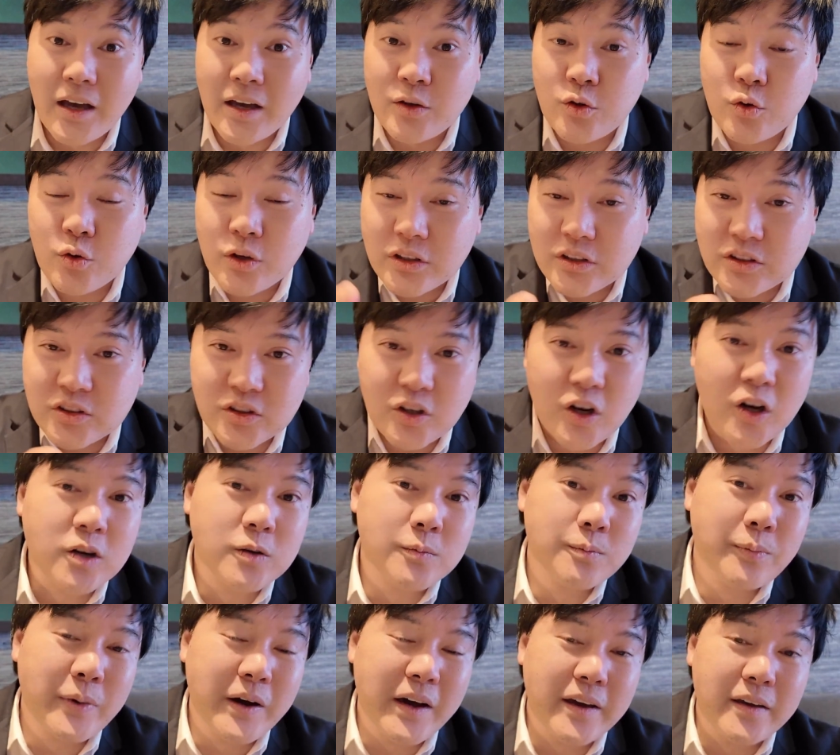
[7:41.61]
And you can
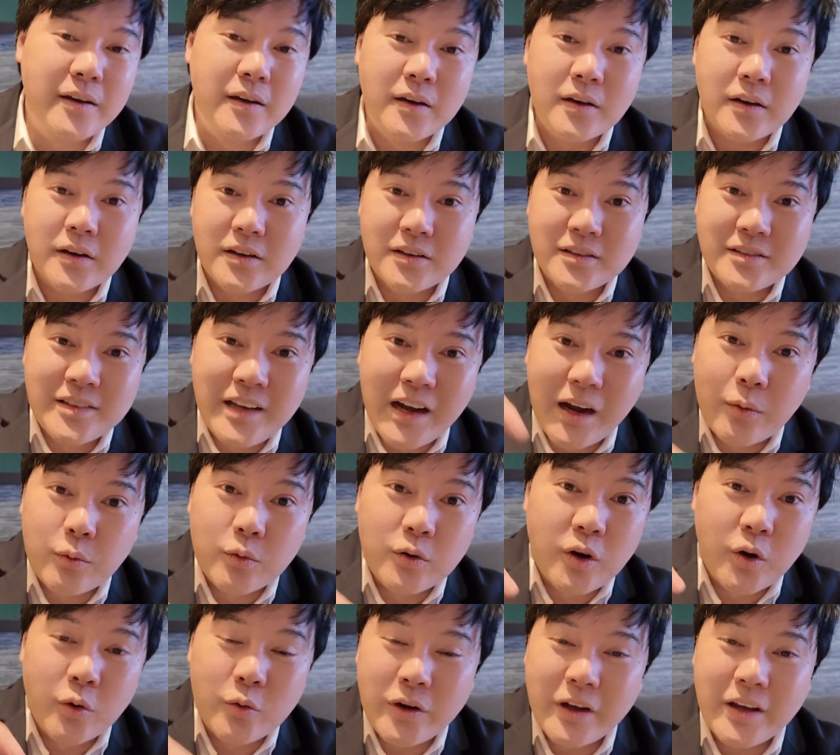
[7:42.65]
start by
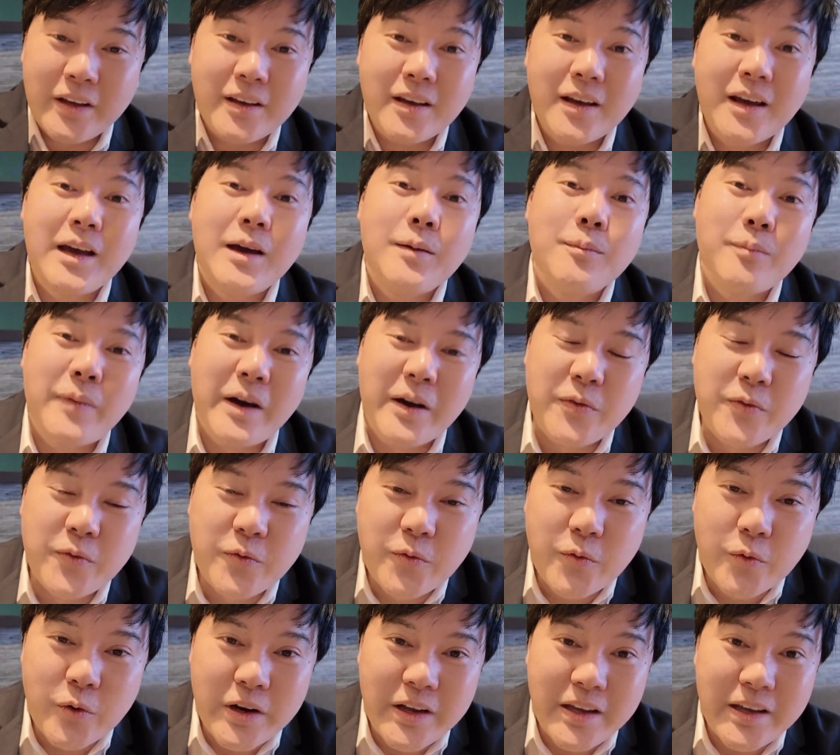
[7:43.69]
downloading my
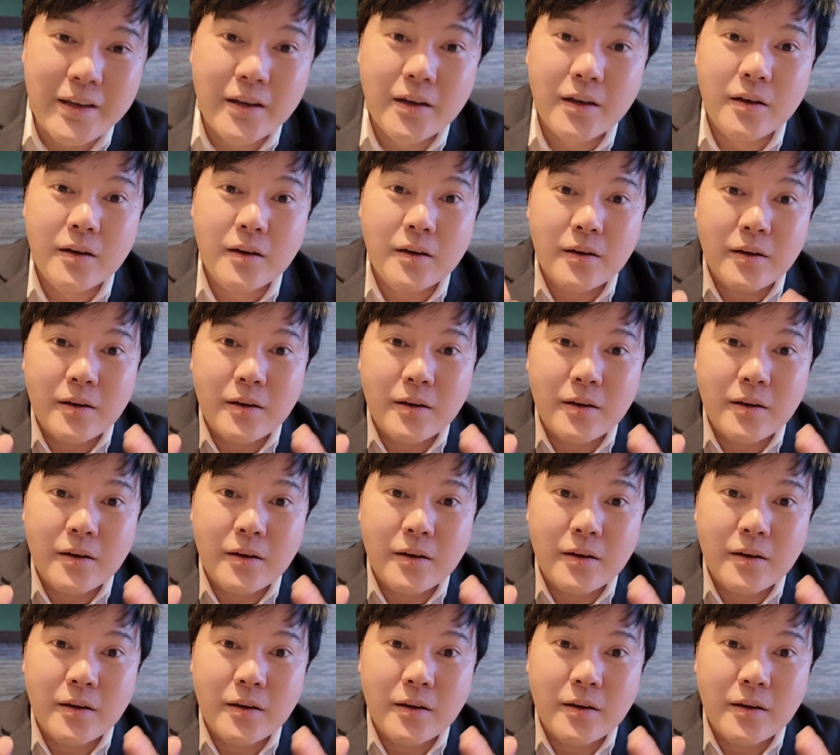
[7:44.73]
free